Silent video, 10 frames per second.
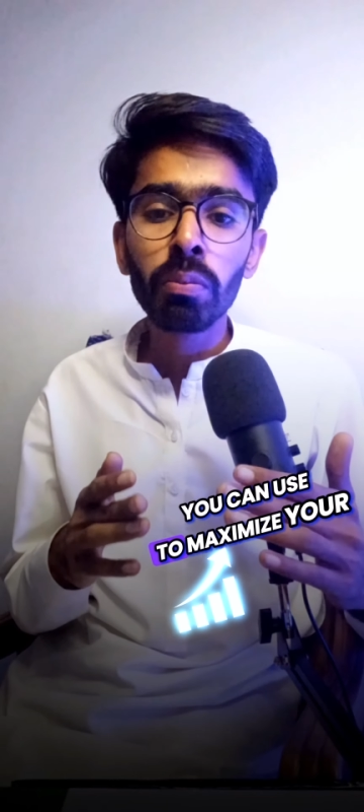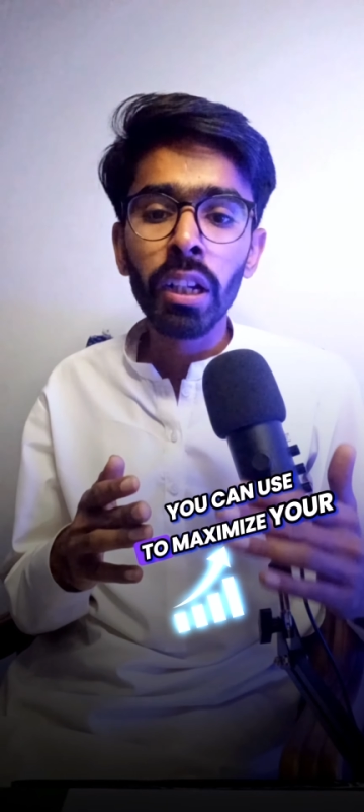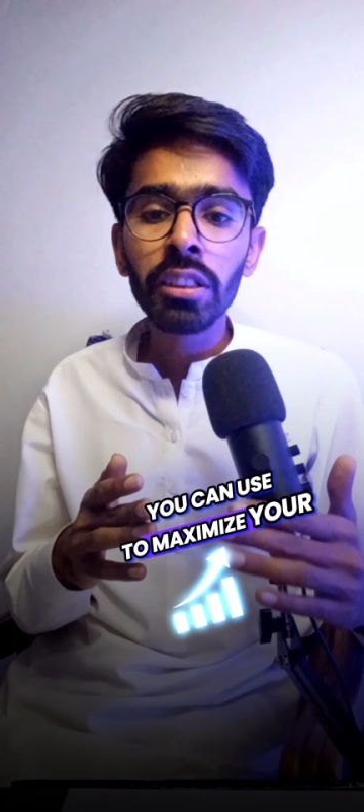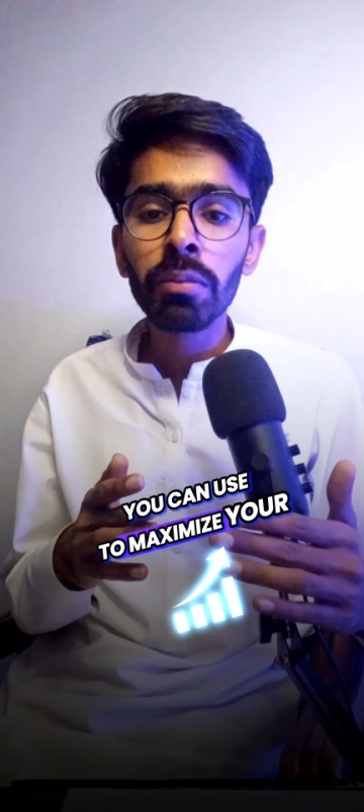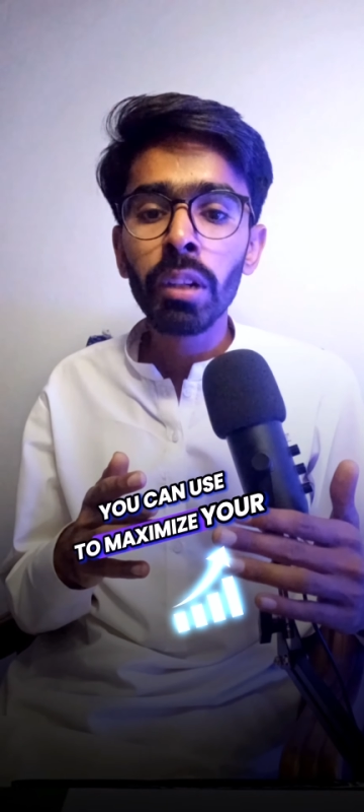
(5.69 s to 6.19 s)

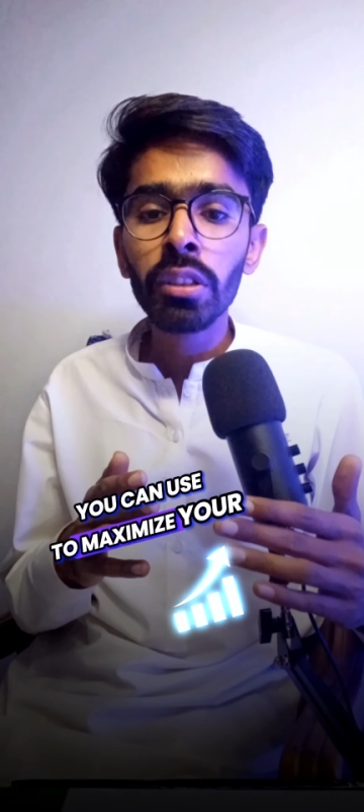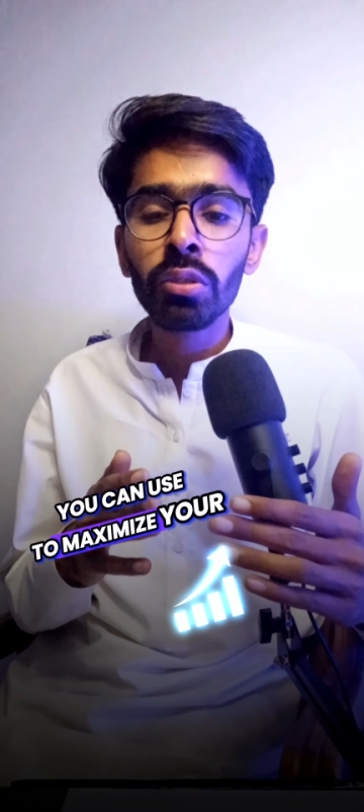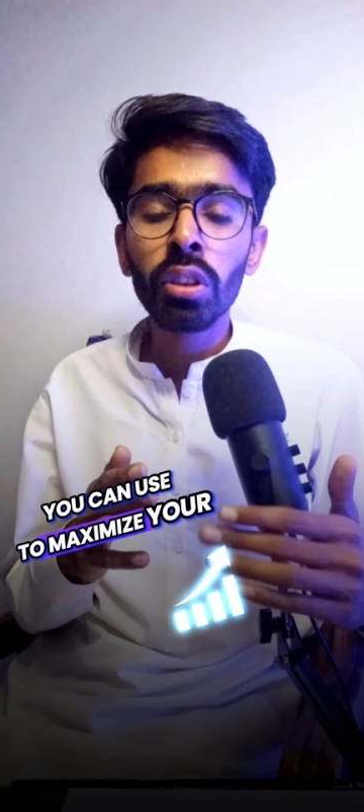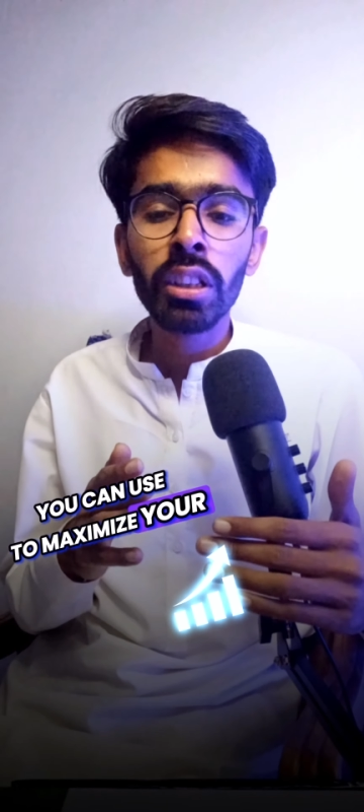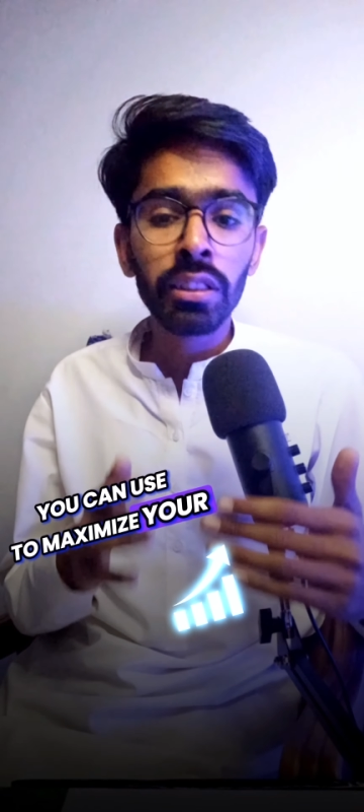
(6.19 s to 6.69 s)
maximize
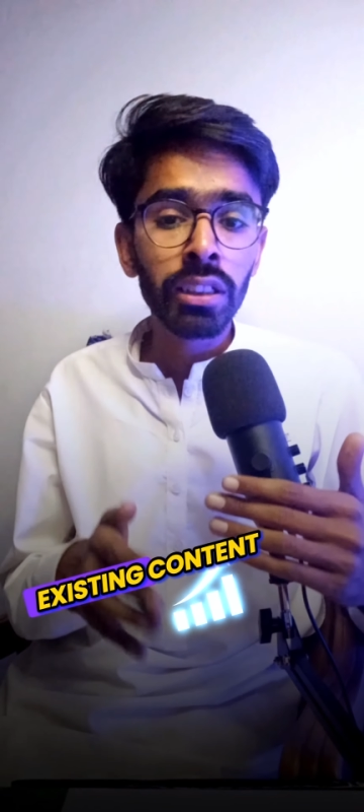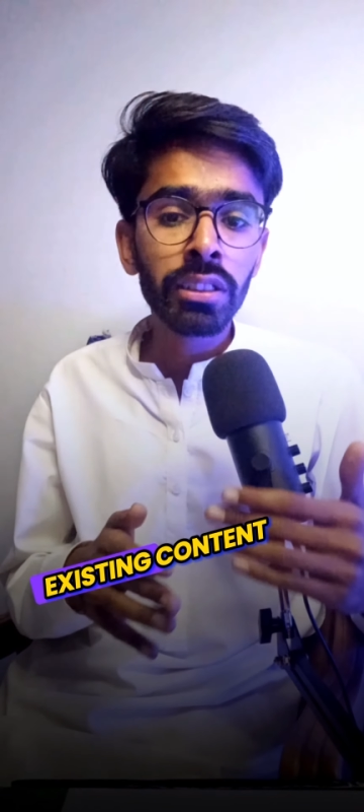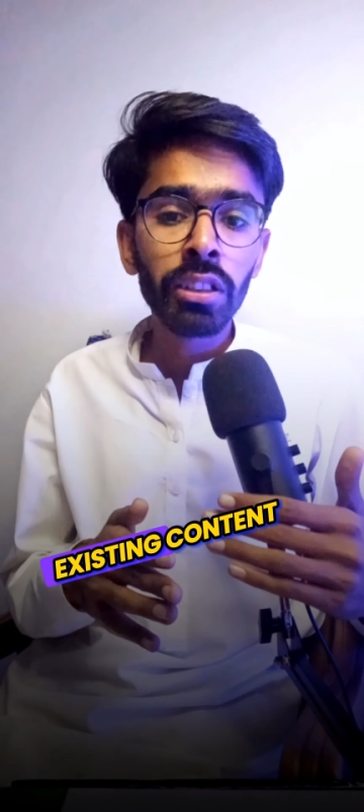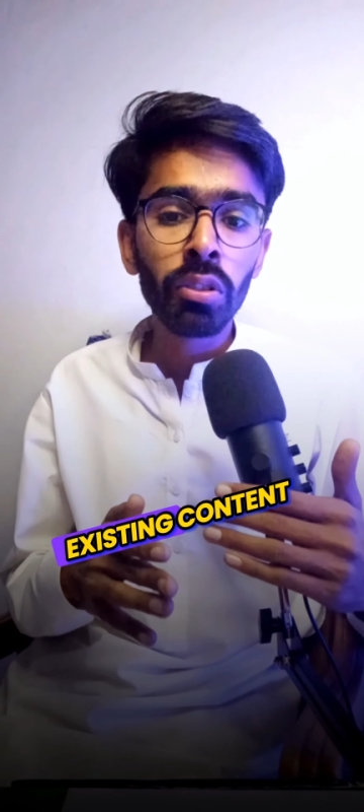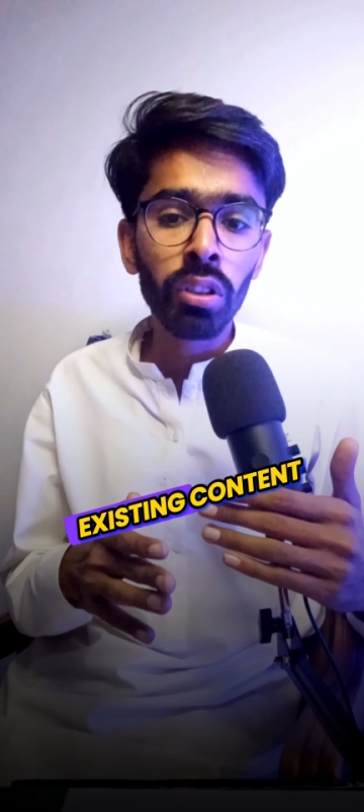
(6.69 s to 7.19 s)
your
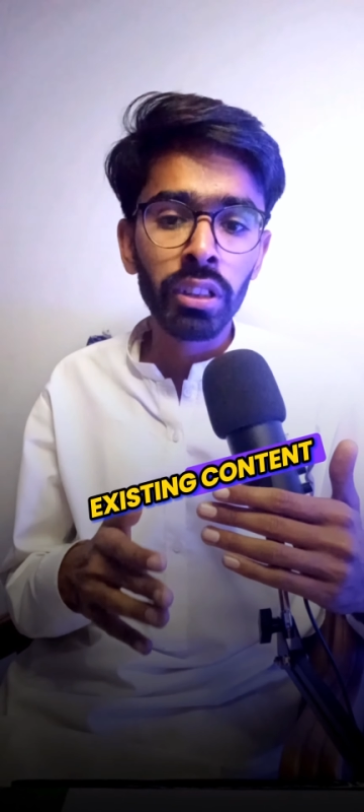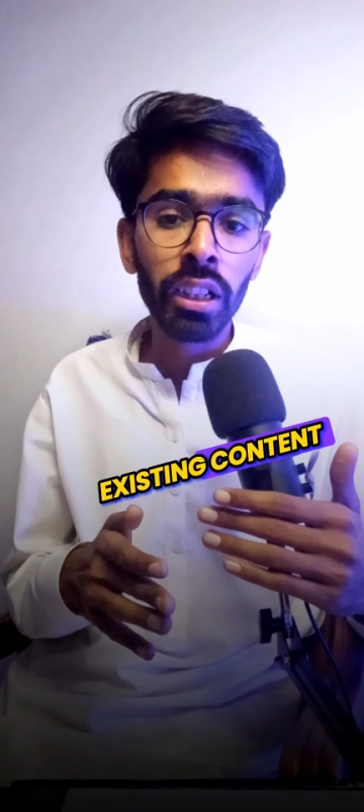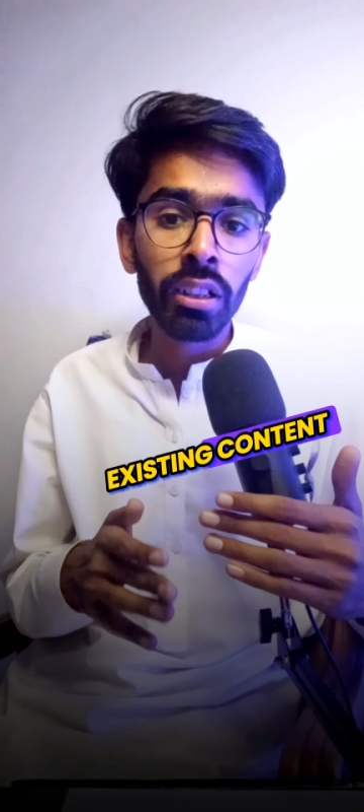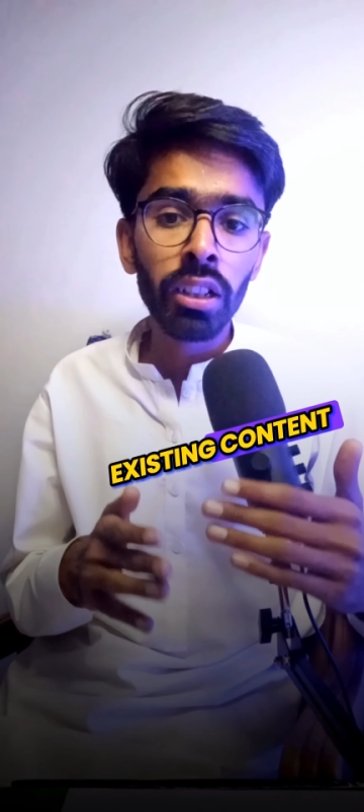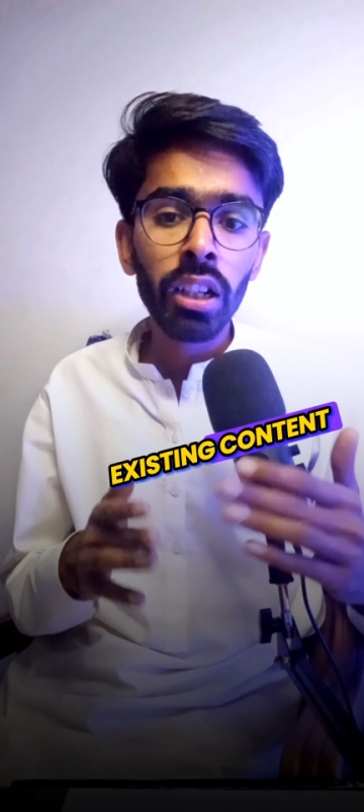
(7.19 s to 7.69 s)
existing content.